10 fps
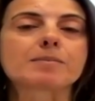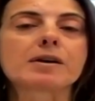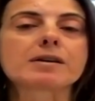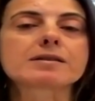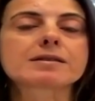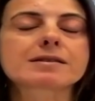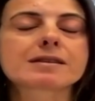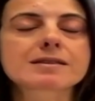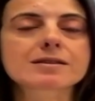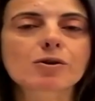But
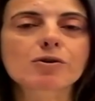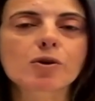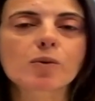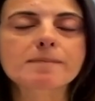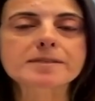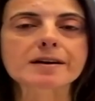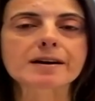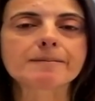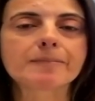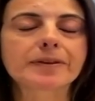since it's gone on the
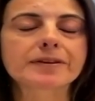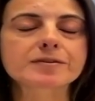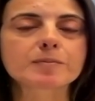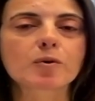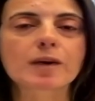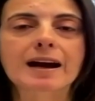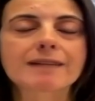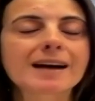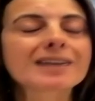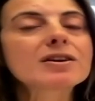website this morning,
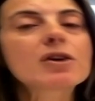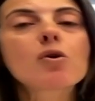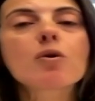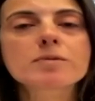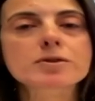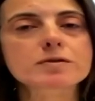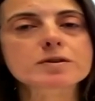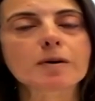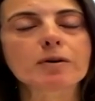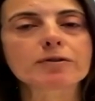I've had an enormous
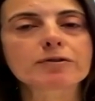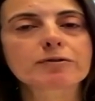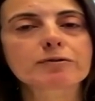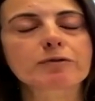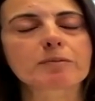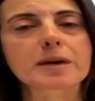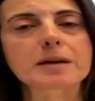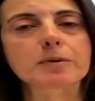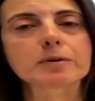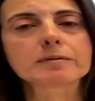response from
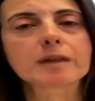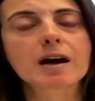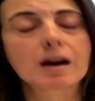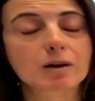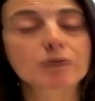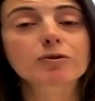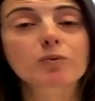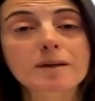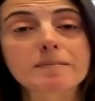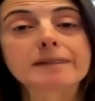people, a lot
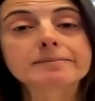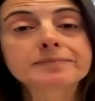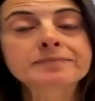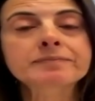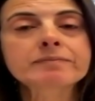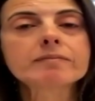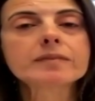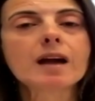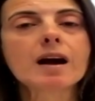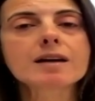of women,
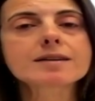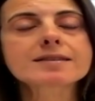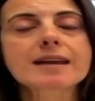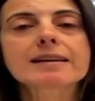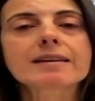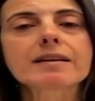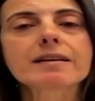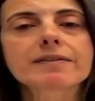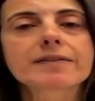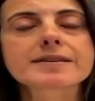saying that
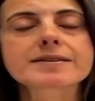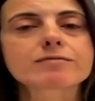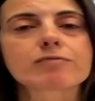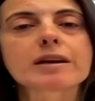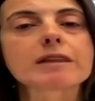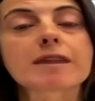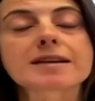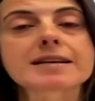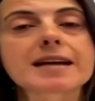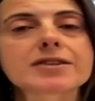this really
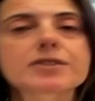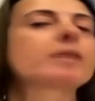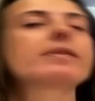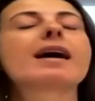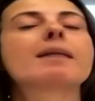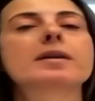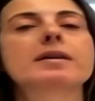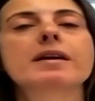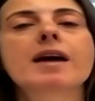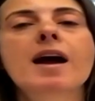resonates with them
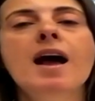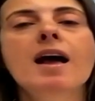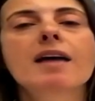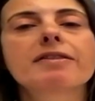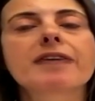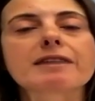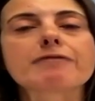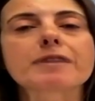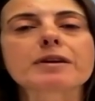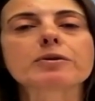and they
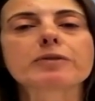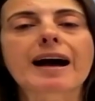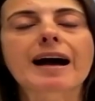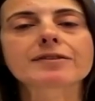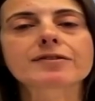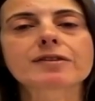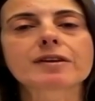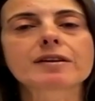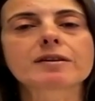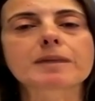feel that
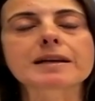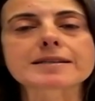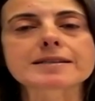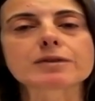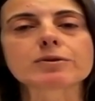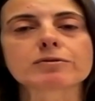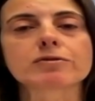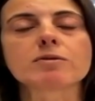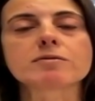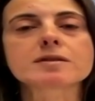the police still
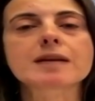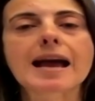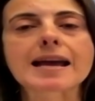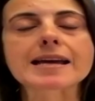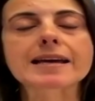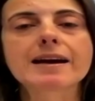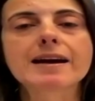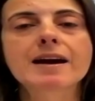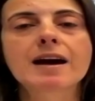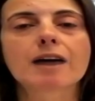don't take
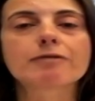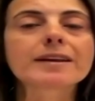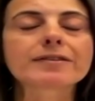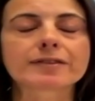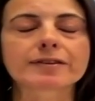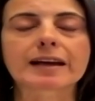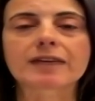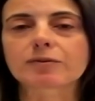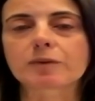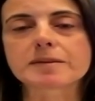offences
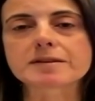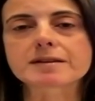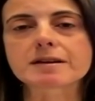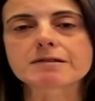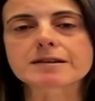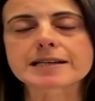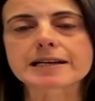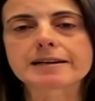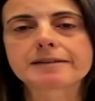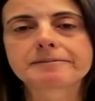against women
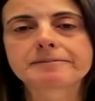seriously.